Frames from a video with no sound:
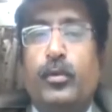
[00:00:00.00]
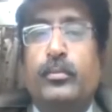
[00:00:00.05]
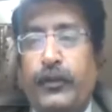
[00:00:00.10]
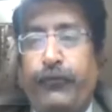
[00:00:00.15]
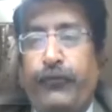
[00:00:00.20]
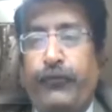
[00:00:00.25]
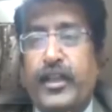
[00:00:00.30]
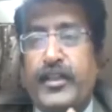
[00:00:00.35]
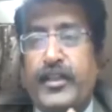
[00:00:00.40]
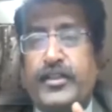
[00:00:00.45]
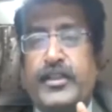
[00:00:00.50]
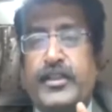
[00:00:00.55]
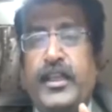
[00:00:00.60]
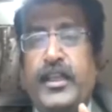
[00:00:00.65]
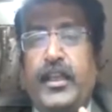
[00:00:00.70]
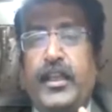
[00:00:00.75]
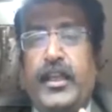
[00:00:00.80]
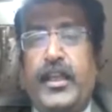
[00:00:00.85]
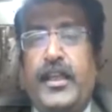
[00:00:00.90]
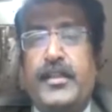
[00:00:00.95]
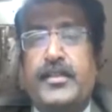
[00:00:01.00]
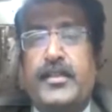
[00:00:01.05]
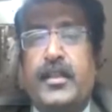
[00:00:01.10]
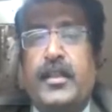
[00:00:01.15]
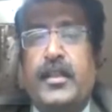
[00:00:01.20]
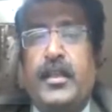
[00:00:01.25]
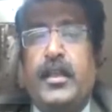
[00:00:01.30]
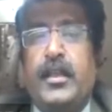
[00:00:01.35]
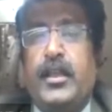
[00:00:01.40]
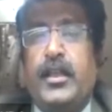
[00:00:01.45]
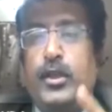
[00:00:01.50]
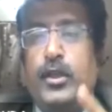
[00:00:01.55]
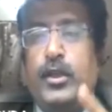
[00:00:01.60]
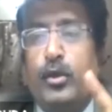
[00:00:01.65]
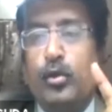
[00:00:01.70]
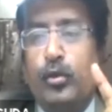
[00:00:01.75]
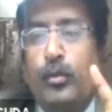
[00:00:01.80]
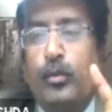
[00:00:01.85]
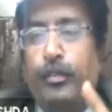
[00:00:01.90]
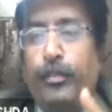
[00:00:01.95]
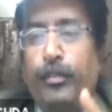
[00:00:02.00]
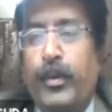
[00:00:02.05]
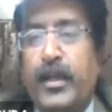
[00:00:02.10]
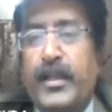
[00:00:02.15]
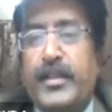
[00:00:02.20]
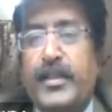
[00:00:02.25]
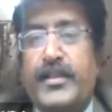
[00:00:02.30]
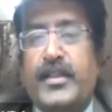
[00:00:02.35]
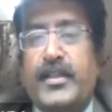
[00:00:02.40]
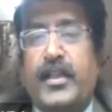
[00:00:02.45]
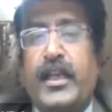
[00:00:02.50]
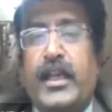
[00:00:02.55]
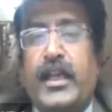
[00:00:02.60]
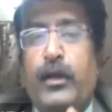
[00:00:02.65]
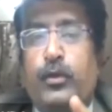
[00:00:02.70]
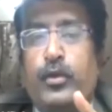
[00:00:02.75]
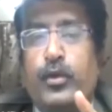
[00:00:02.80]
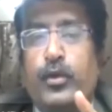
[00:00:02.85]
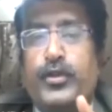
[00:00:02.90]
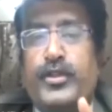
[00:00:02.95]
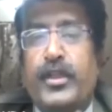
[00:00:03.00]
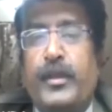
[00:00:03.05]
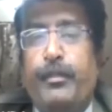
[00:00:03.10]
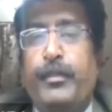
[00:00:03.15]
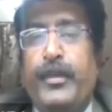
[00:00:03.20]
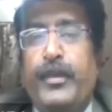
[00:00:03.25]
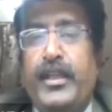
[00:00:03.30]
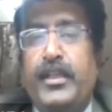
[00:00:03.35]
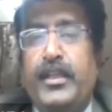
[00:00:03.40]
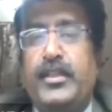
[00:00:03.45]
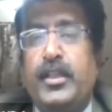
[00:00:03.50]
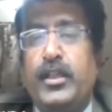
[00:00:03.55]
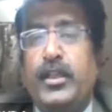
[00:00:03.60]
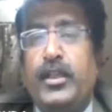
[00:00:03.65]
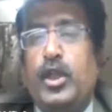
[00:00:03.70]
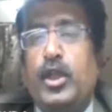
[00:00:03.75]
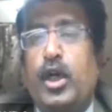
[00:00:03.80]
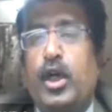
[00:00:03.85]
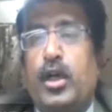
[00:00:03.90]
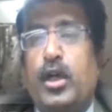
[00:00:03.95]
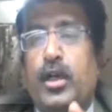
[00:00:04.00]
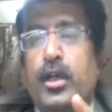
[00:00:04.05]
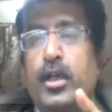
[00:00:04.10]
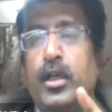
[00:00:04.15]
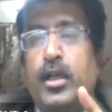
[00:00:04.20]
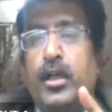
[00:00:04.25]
the first thing is you must have to submit your